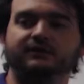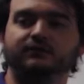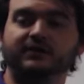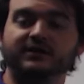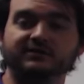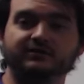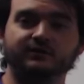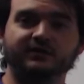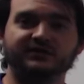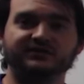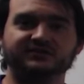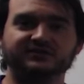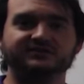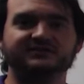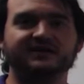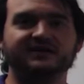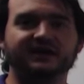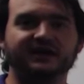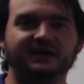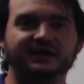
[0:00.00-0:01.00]
one of the questions
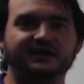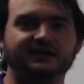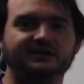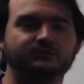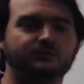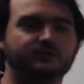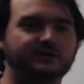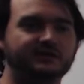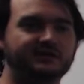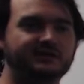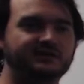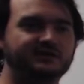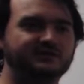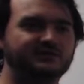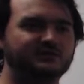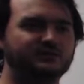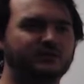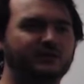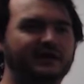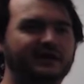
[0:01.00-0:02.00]
I had
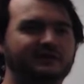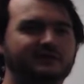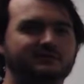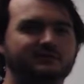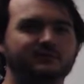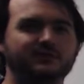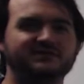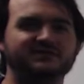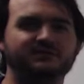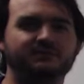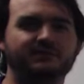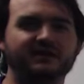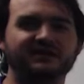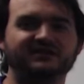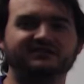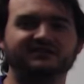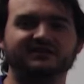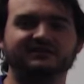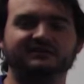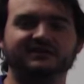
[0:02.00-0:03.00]
was, wait, what's a
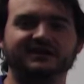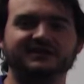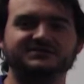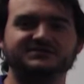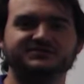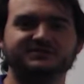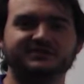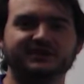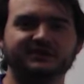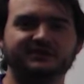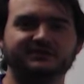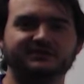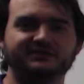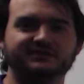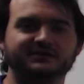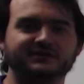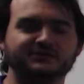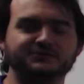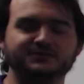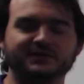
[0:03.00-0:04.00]
Bayesian classifier? It's in
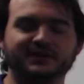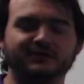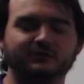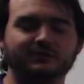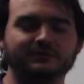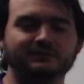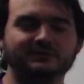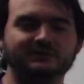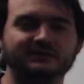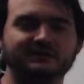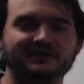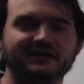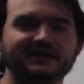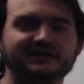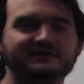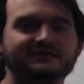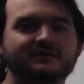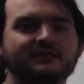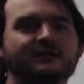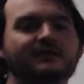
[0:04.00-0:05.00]
the notes, but I don't remember it in
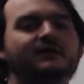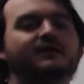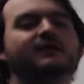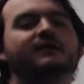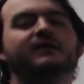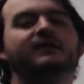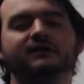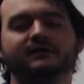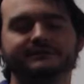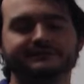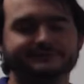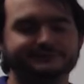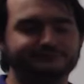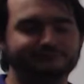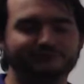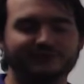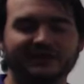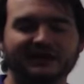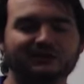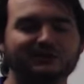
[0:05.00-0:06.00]
class.
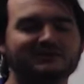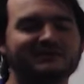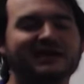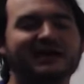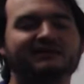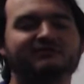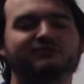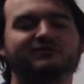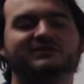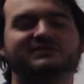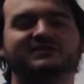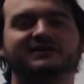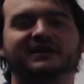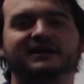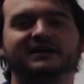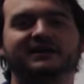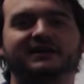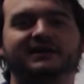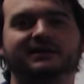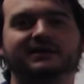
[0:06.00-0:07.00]
There was half of a
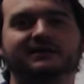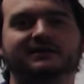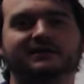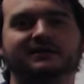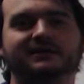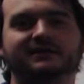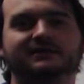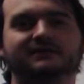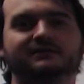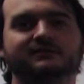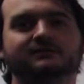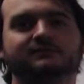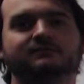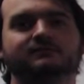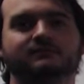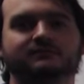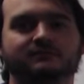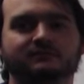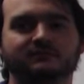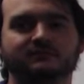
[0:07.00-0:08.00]
slide on it in
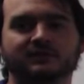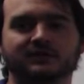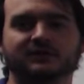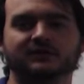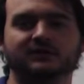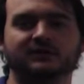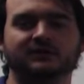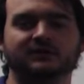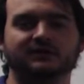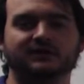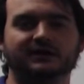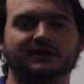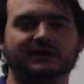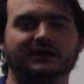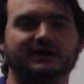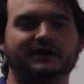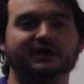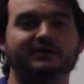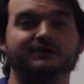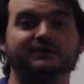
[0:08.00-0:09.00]

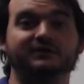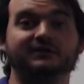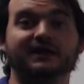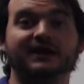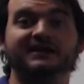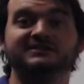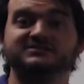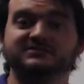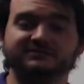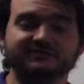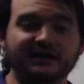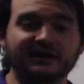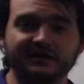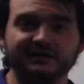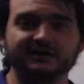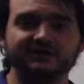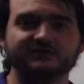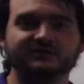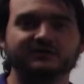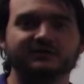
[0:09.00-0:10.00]
other
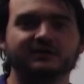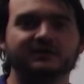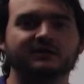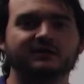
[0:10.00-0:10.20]
classifiers.